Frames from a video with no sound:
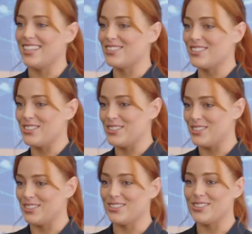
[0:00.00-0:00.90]

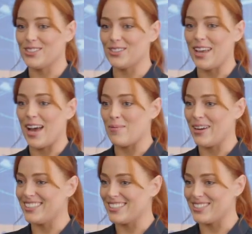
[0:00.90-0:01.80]
introduce you to our
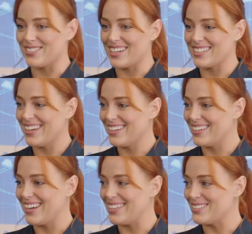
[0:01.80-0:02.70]
Managing Director,
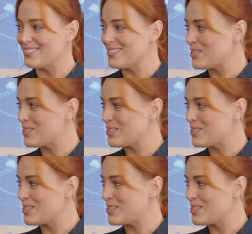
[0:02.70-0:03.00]
Nigel